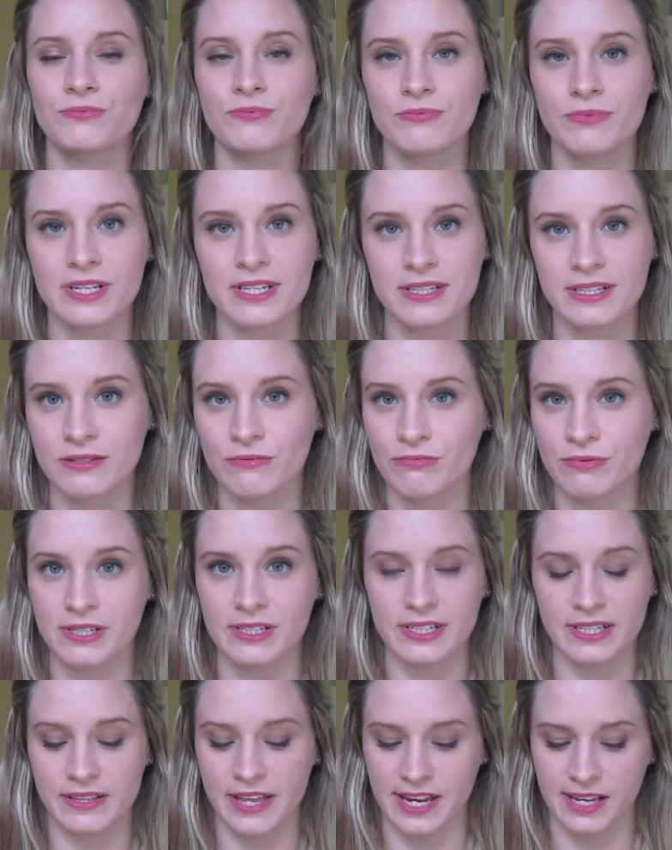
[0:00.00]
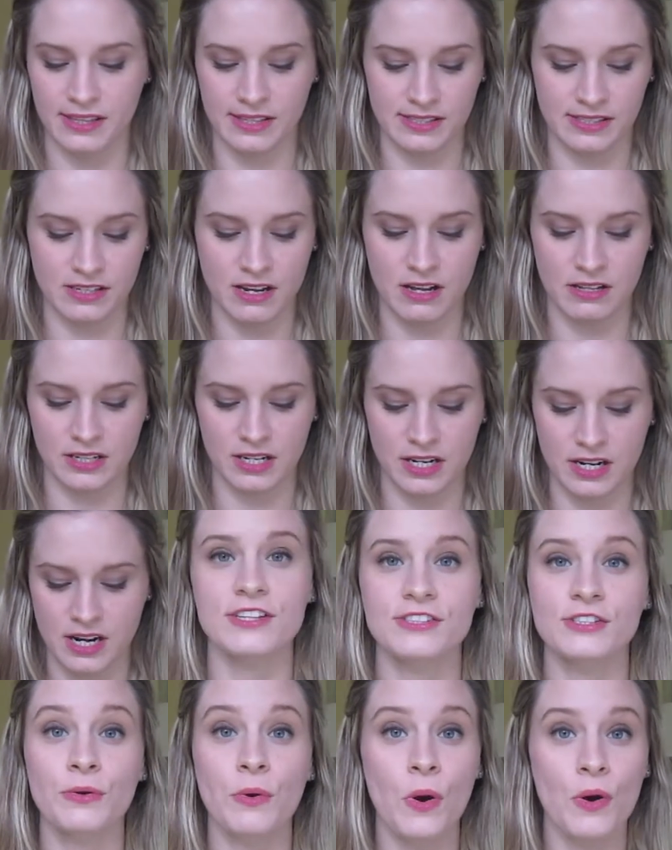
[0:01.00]
really like this color.
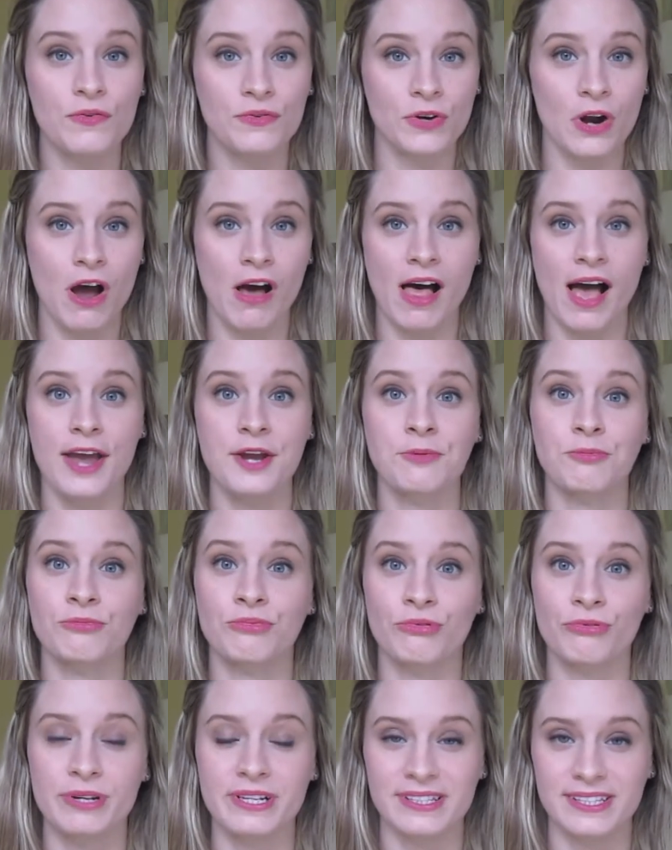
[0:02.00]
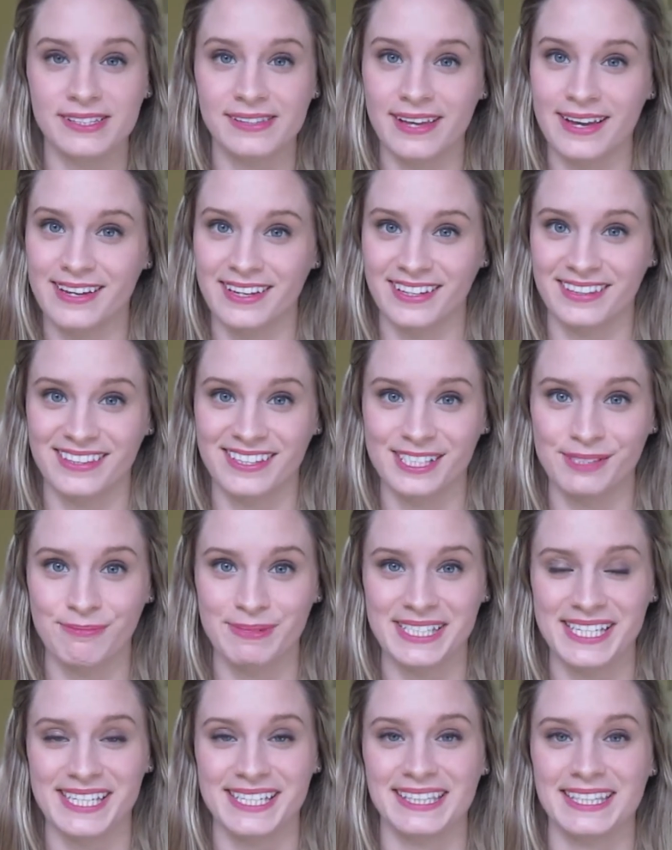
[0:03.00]
So overall, I am really liking these
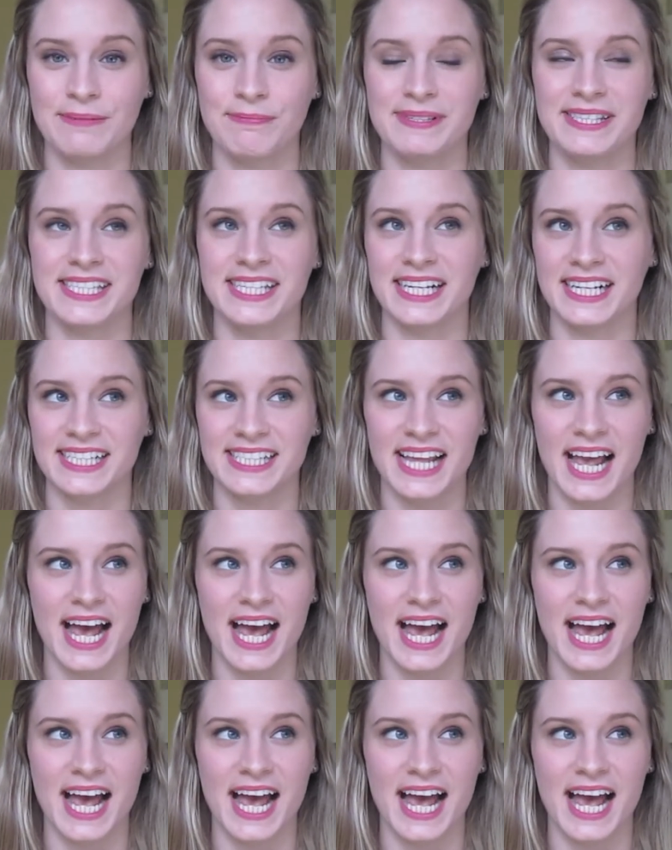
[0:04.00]
Mattene lipsticks.